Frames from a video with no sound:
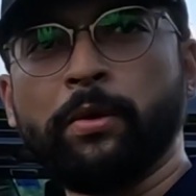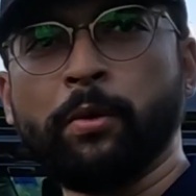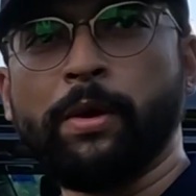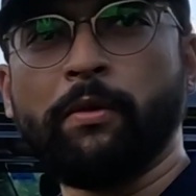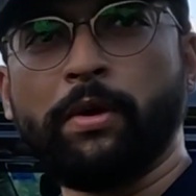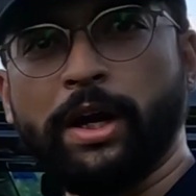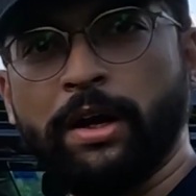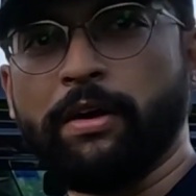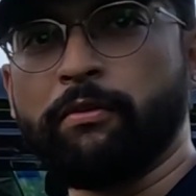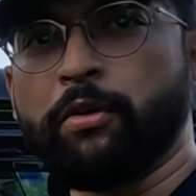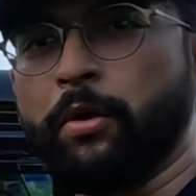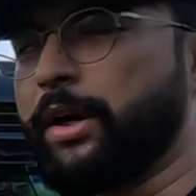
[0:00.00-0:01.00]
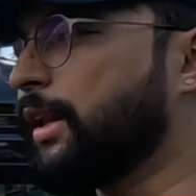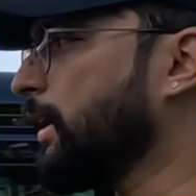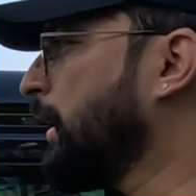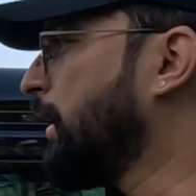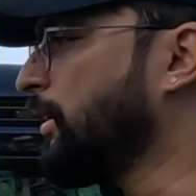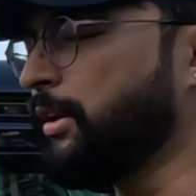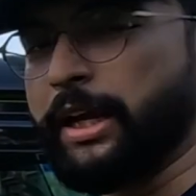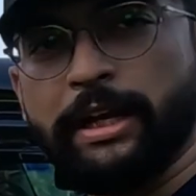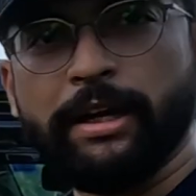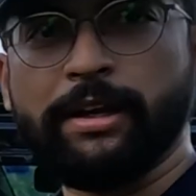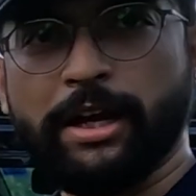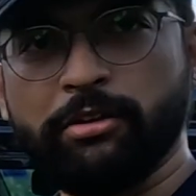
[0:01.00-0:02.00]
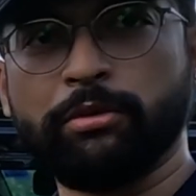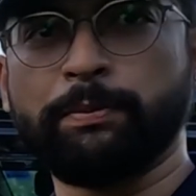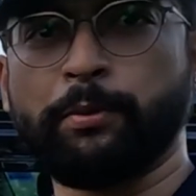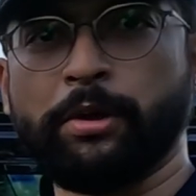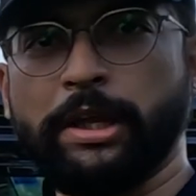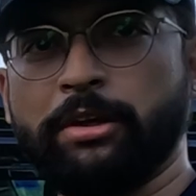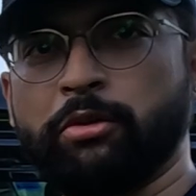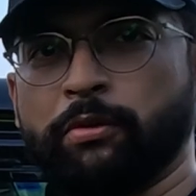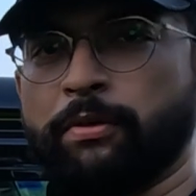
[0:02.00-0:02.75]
you a world of good. It really does protect you